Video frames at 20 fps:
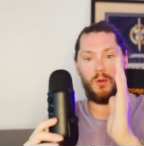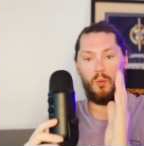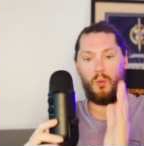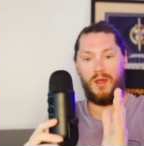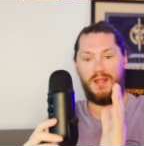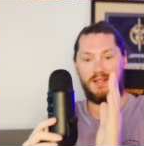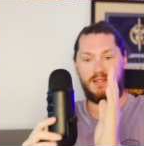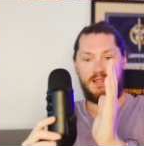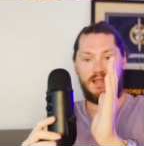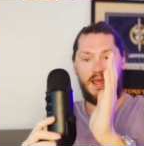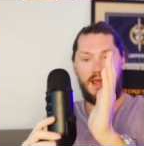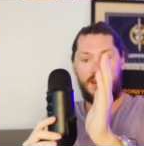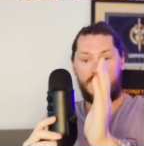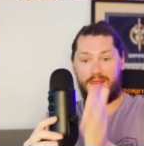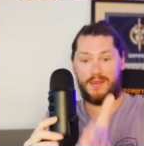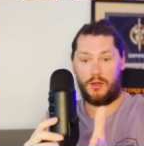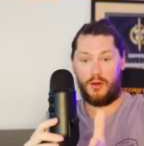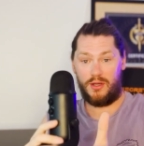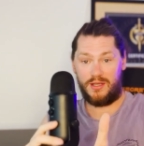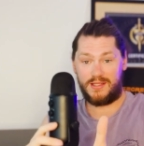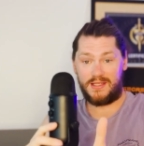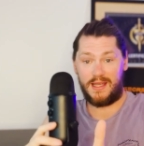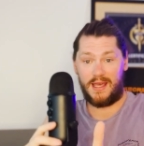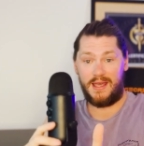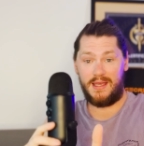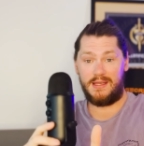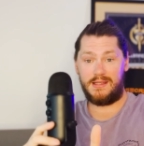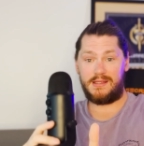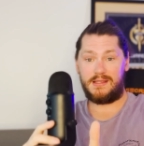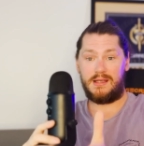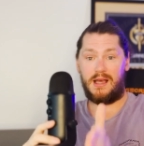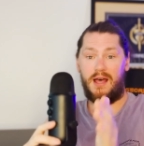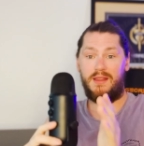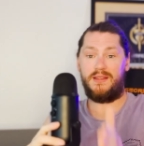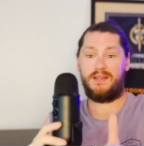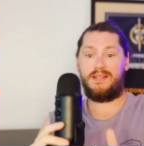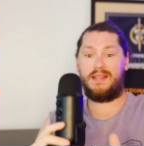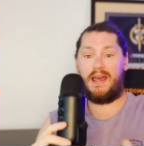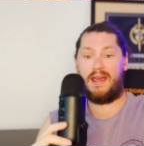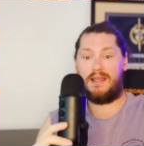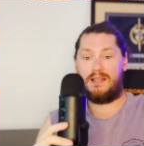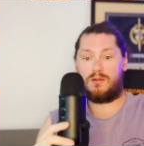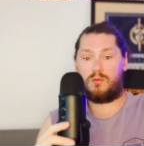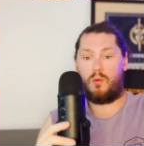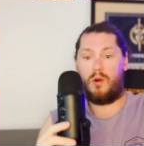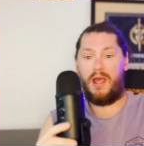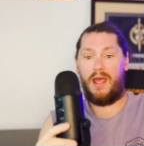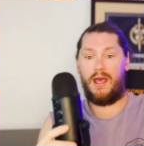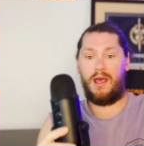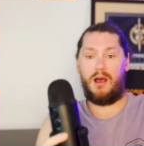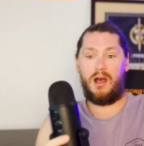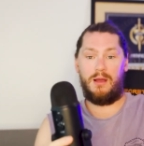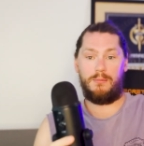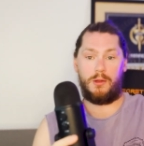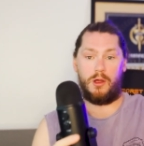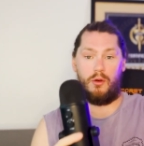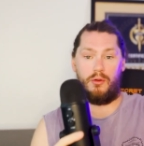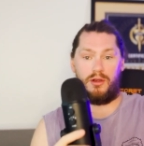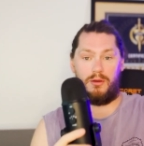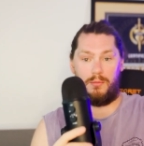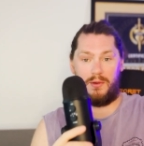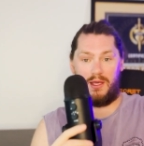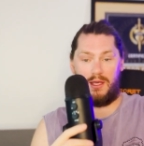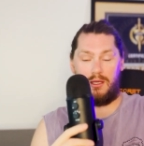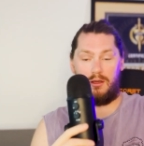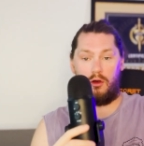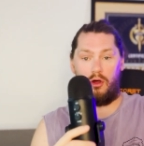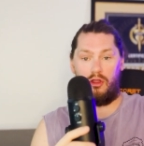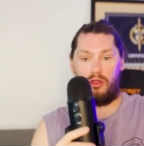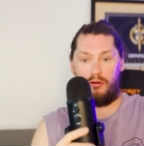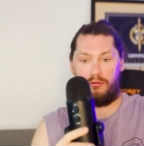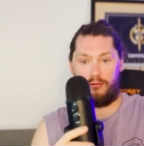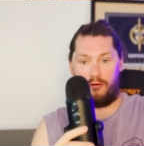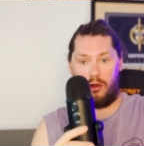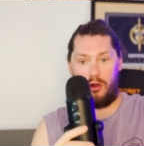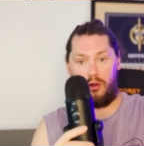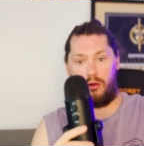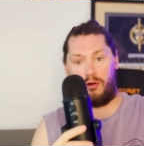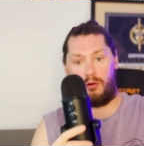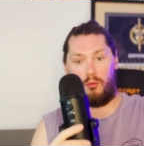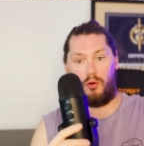Wednesday, and Thursdays are the days where I'm going to be on the phone.